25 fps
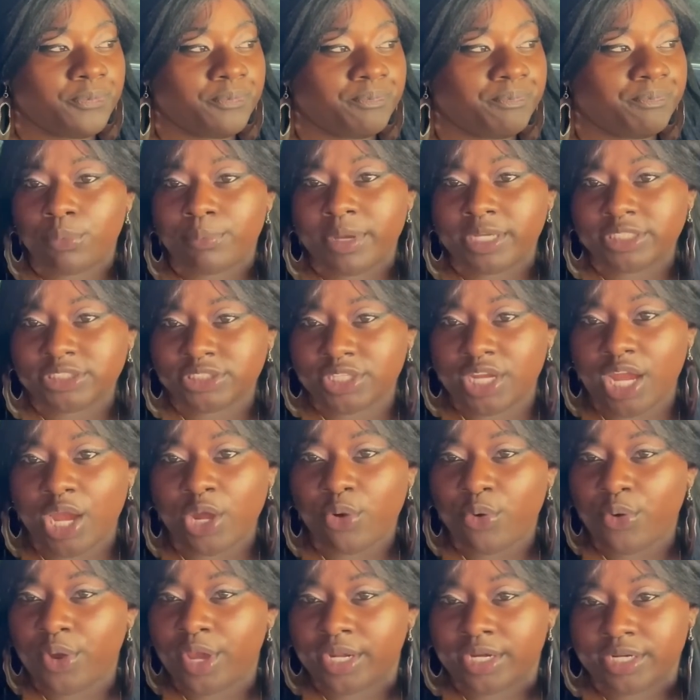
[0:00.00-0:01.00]
make sure y'all
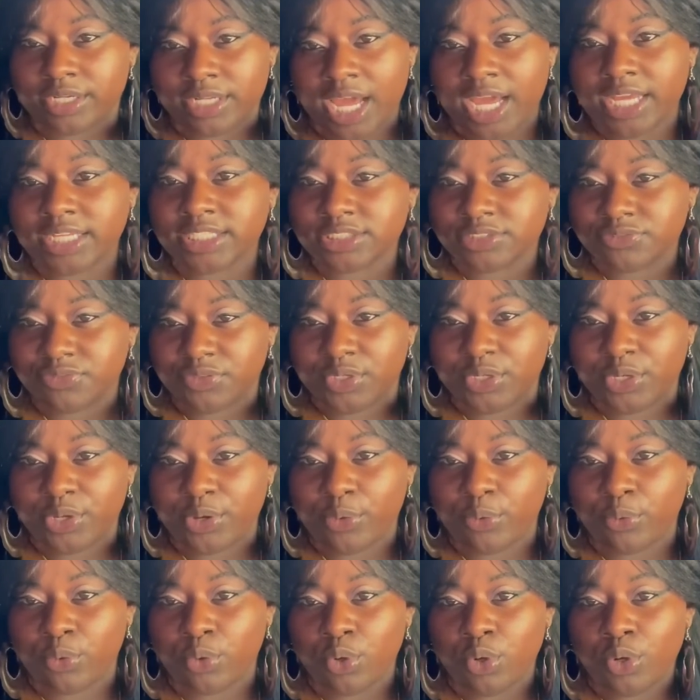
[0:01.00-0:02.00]
go ahead and like this
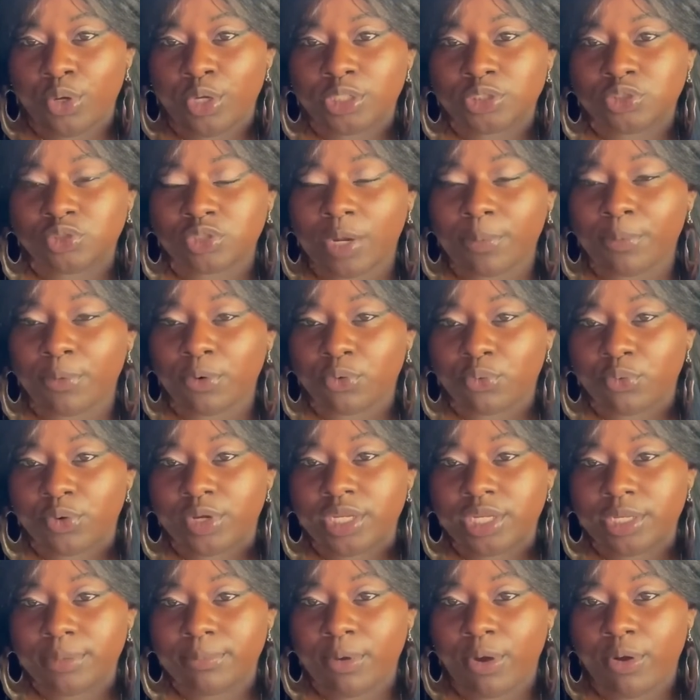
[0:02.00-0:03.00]
video. Drop a
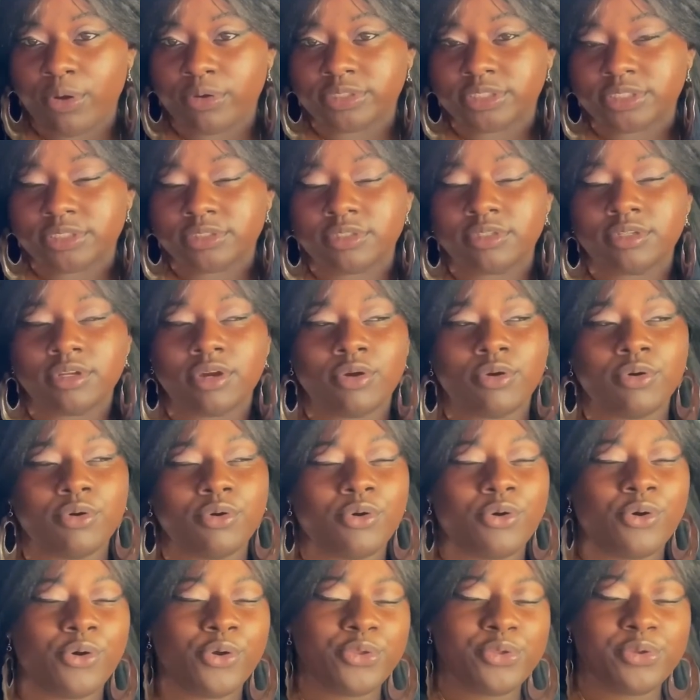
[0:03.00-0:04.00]
green emoji, you know,
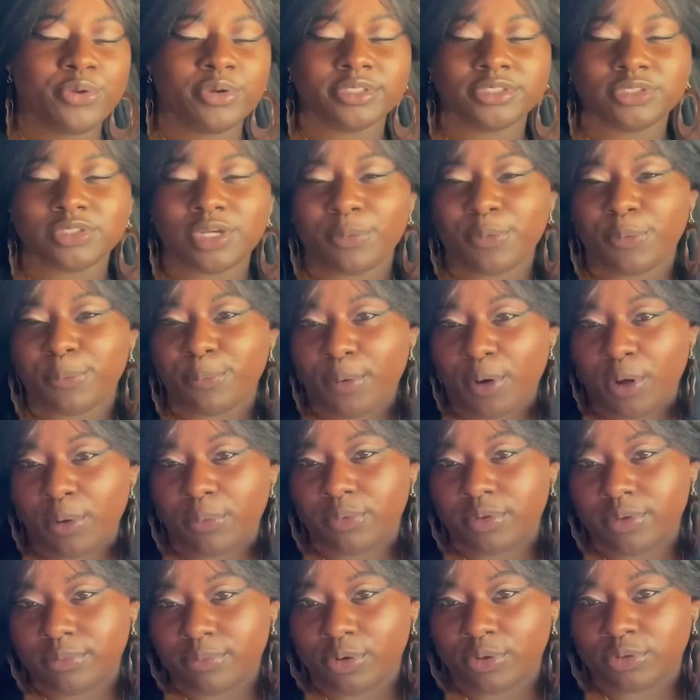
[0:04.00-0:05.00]
or you can drop a
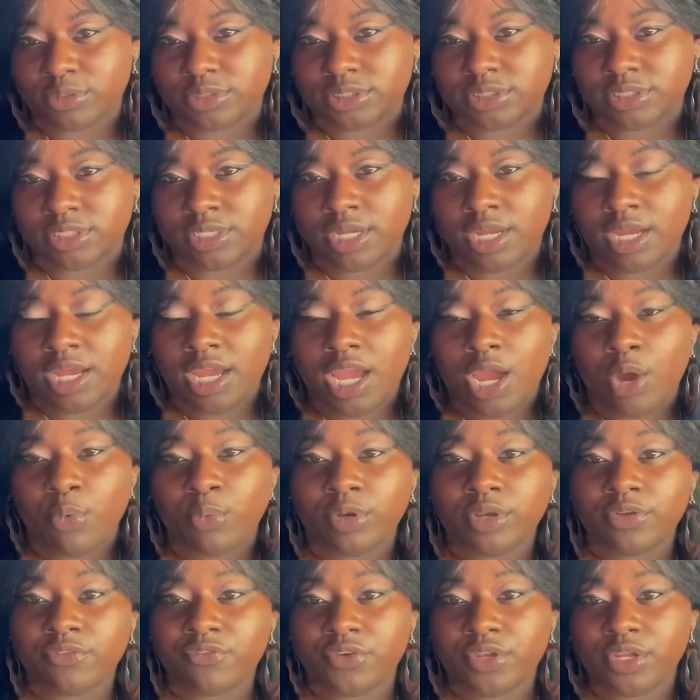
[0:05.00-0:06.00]
purple emoji. And
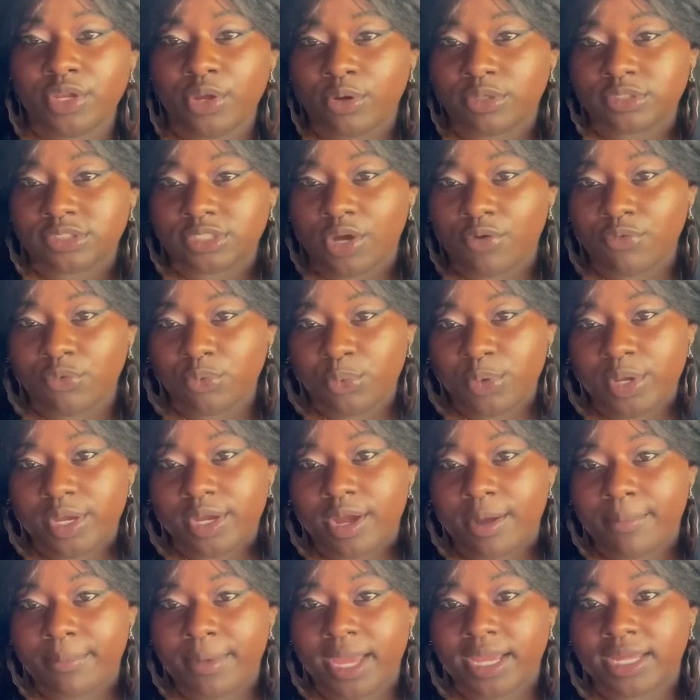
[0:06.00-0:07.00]
when the video is over with,
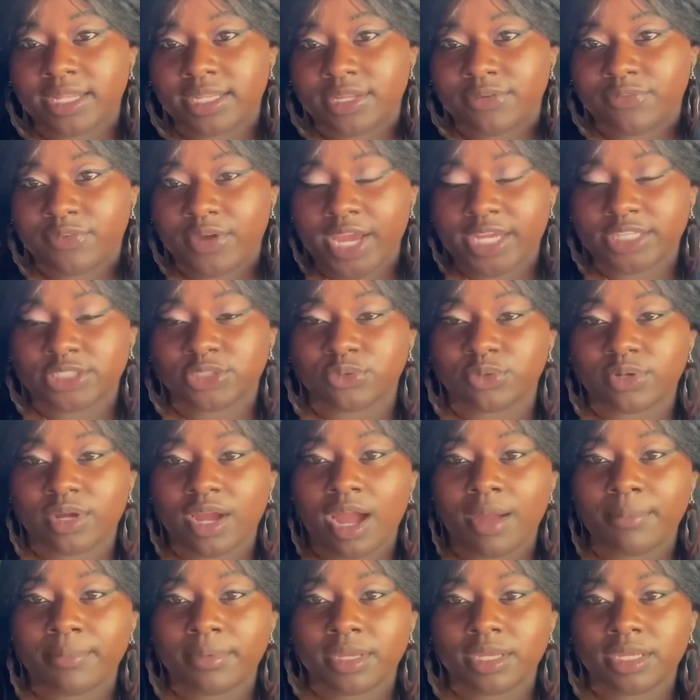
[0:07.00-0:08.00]
come back and leave an actual
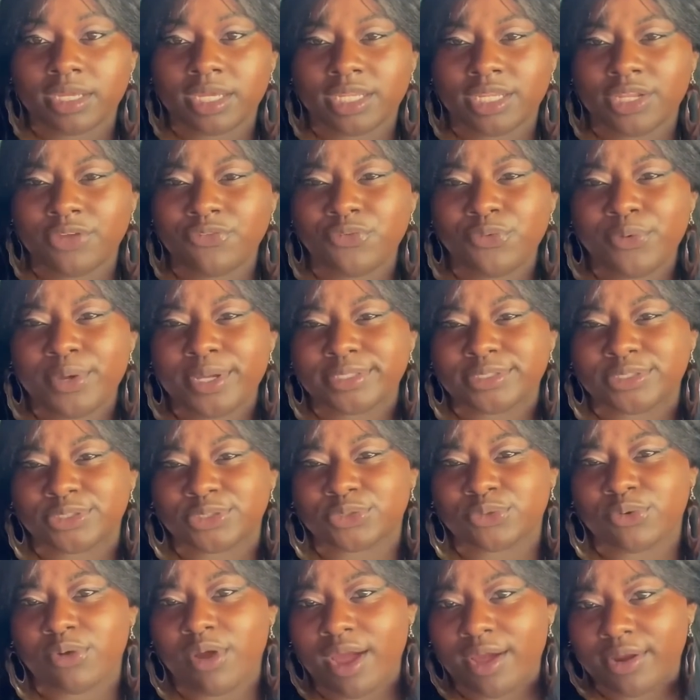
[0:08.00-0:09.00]
comment. And if you ain't
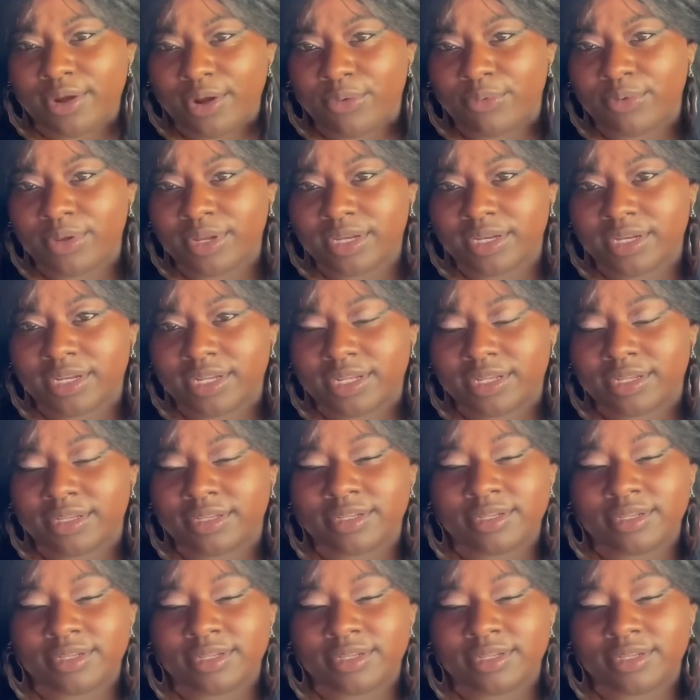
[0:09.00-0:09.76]
subscribed already, then